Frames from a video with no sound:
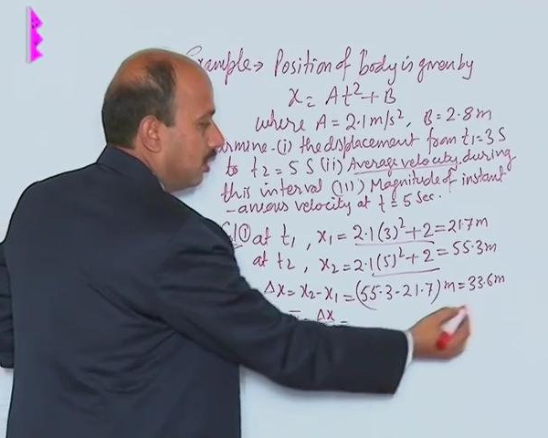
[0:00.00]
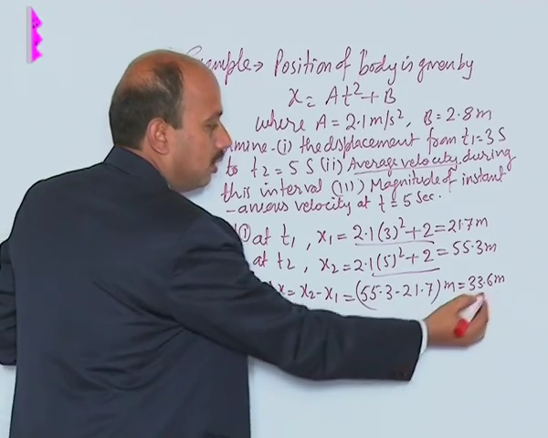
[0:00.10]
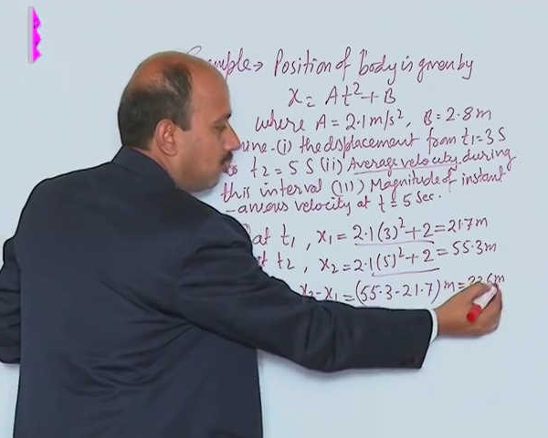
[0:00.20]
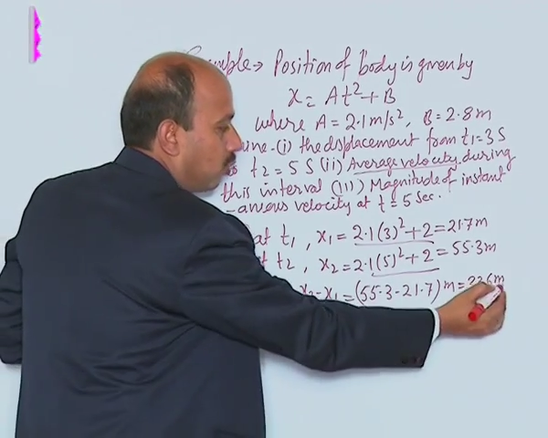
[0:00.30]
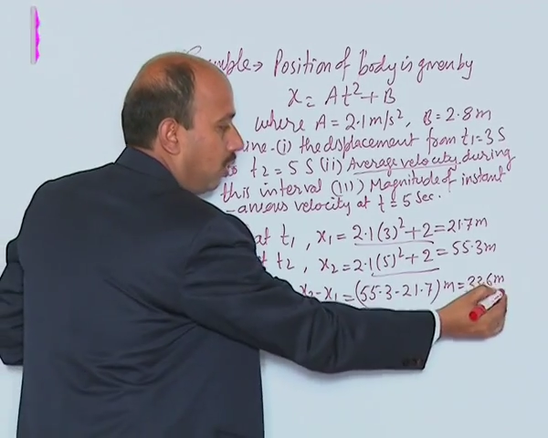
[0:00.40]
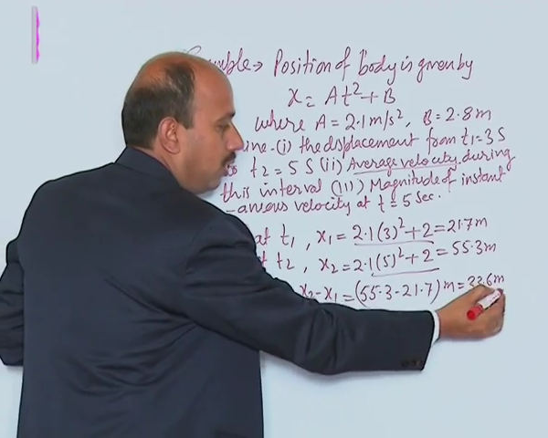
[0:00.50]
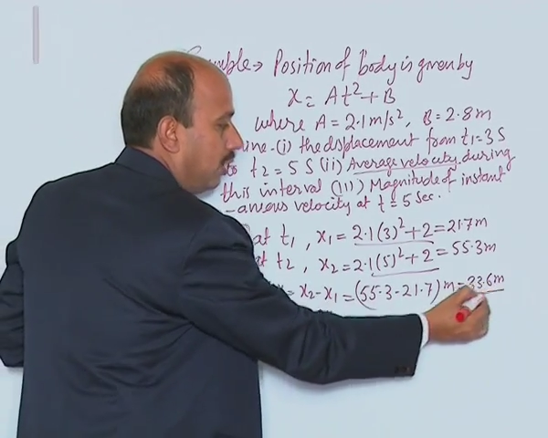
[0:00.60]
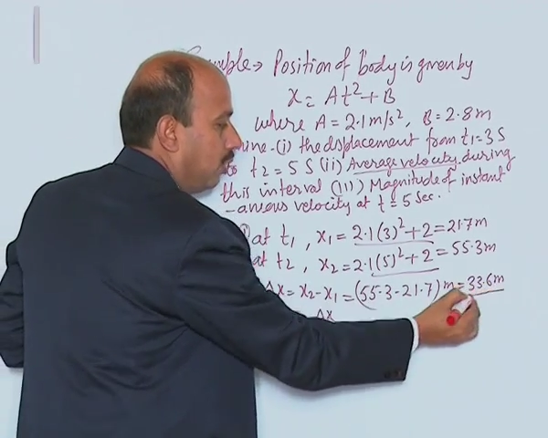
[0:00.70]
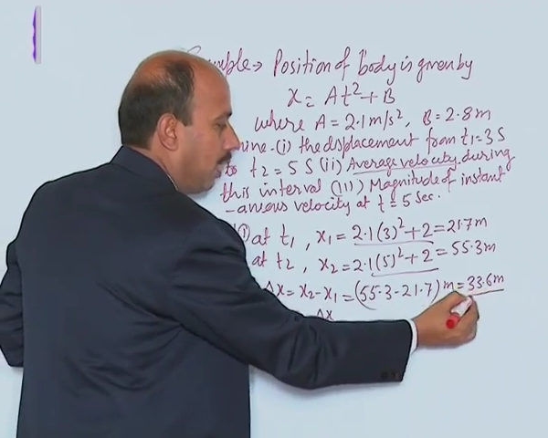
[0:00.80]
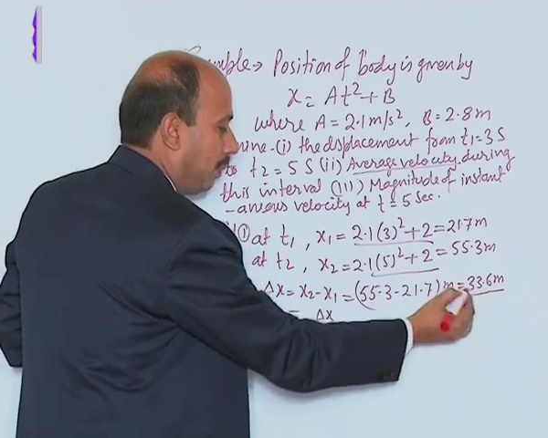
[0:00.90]
This
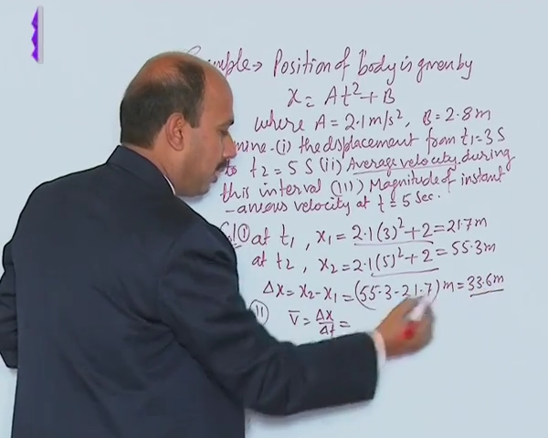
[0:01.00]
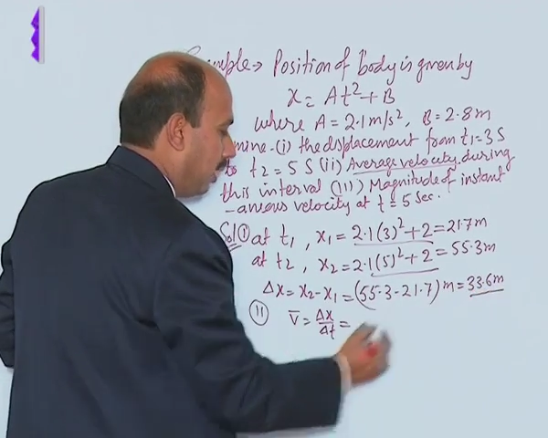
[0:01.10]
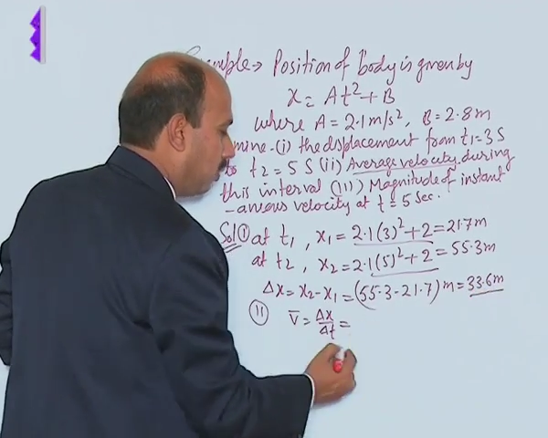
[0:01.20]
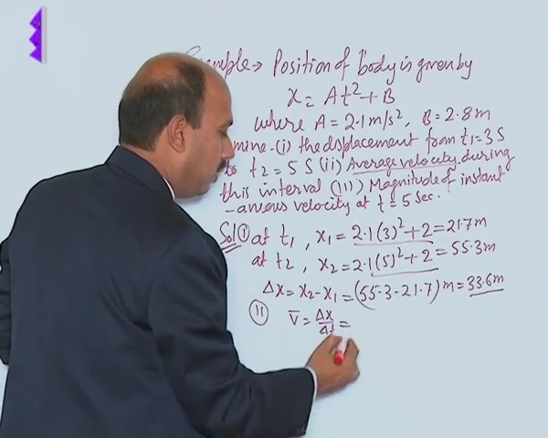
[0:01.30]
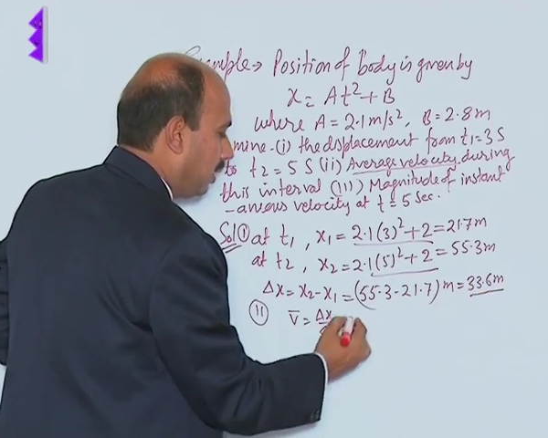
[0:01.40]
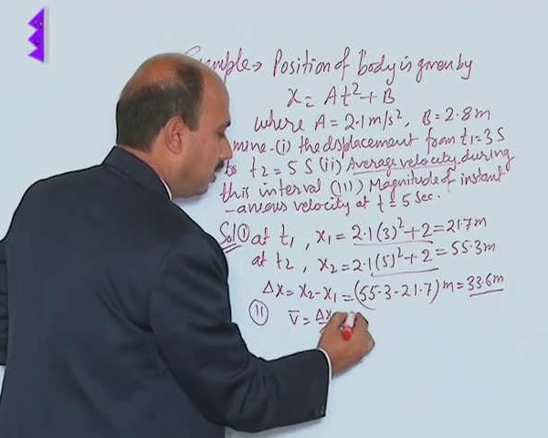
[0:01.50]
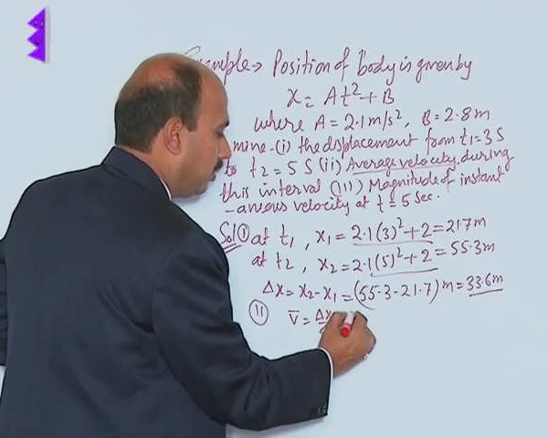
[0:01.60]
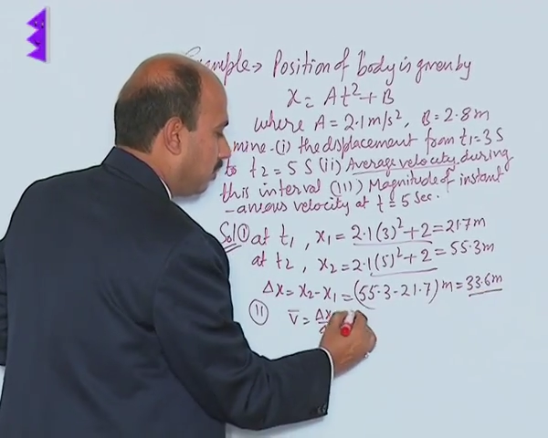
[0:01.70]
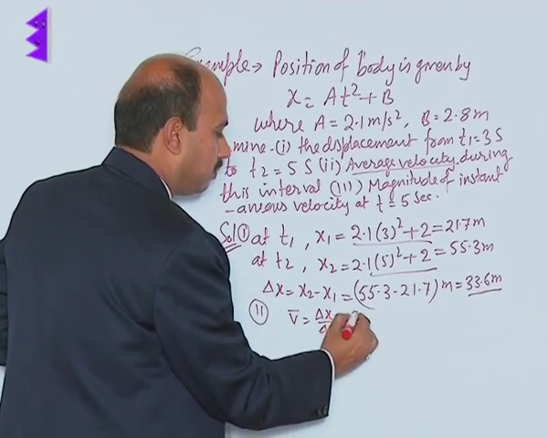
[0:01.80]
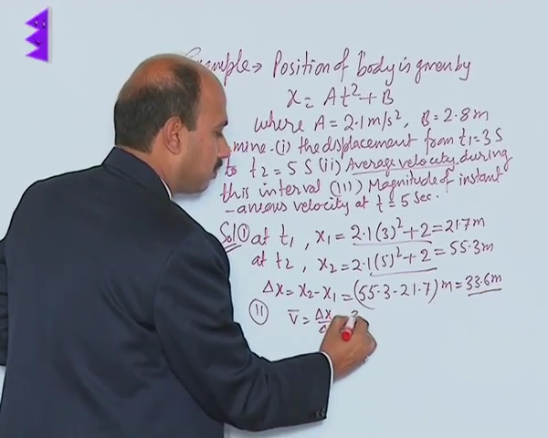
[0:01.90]
already you have calculated